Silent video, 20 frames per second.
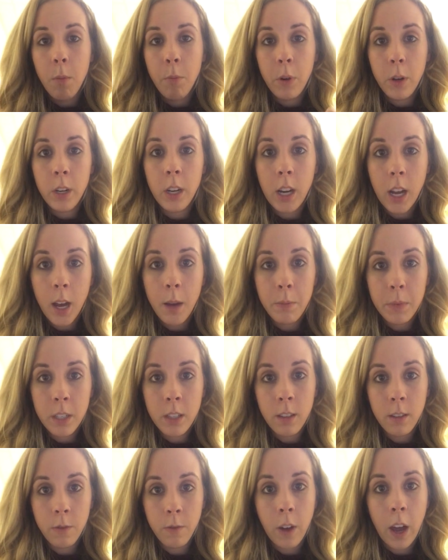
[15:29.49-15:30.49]
put it up
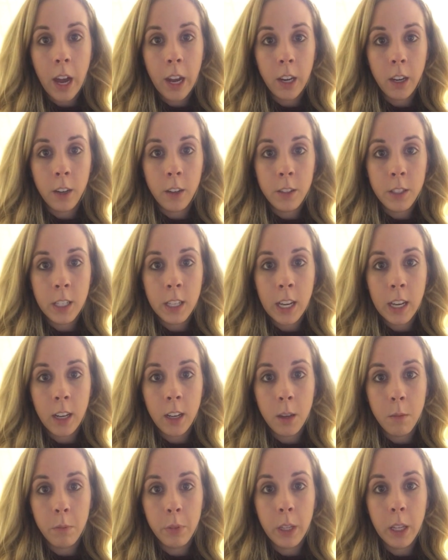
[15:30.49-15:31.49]
to the fire to get
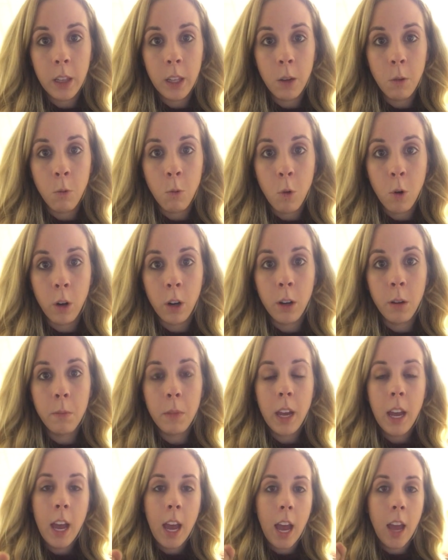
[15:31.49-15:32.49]
it completely
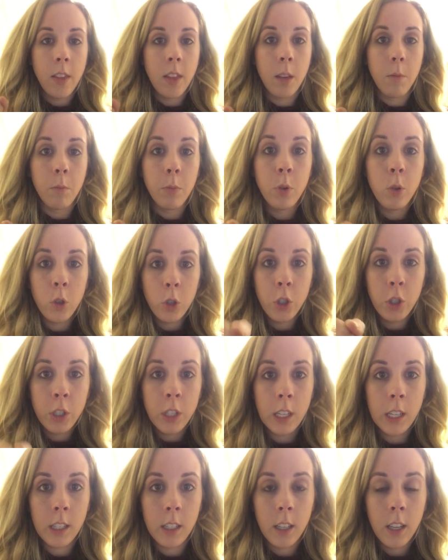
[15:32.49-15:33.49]
warm, and then
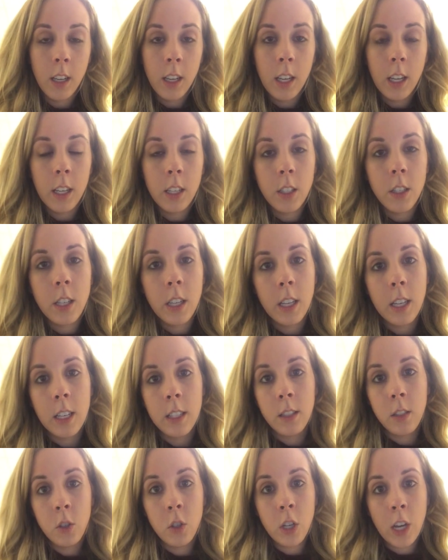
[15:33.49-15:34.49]
pushed it into
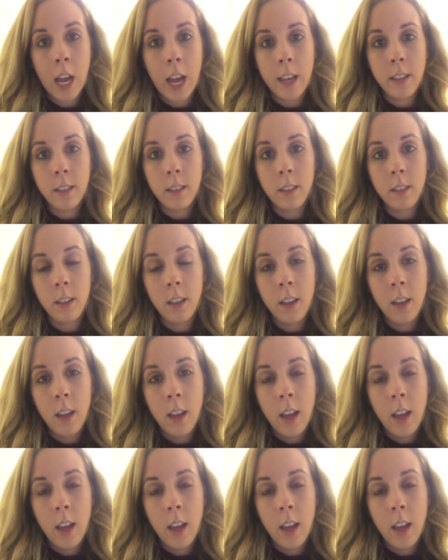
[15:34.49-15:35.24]
his chest.